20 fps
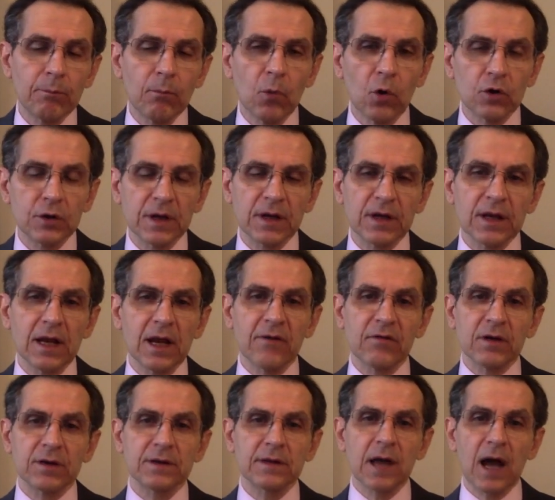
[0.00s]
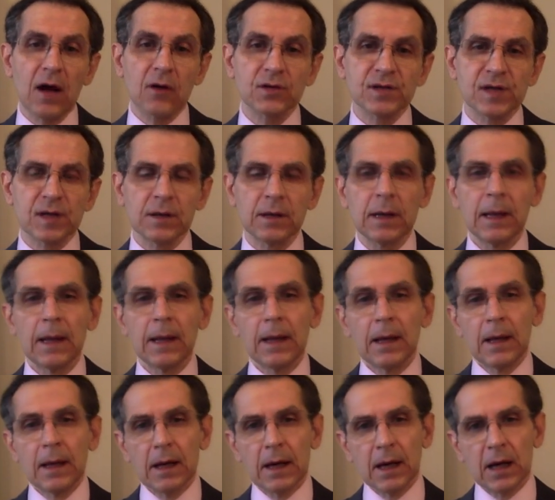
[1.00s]
more than 11,000
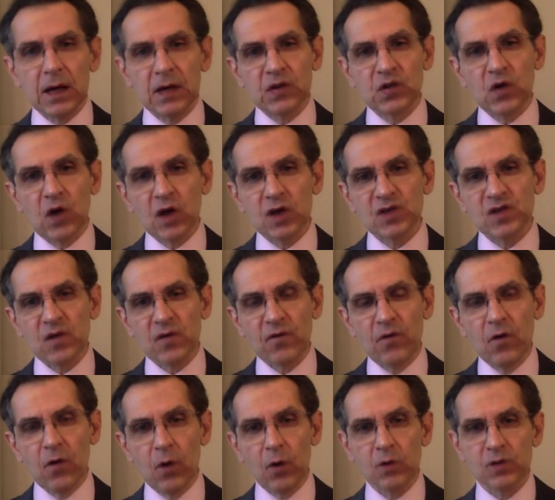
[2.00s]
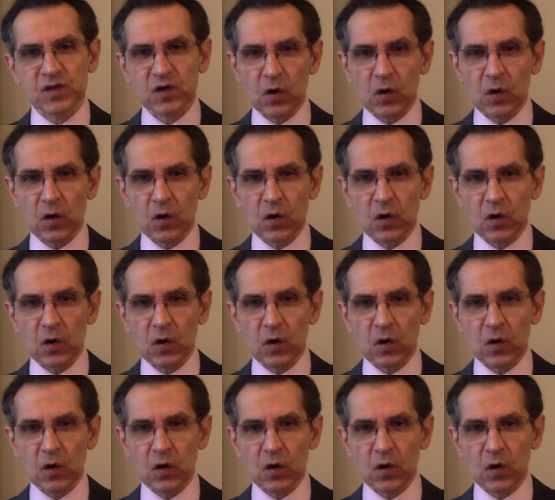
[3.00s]
uh, tons of gold.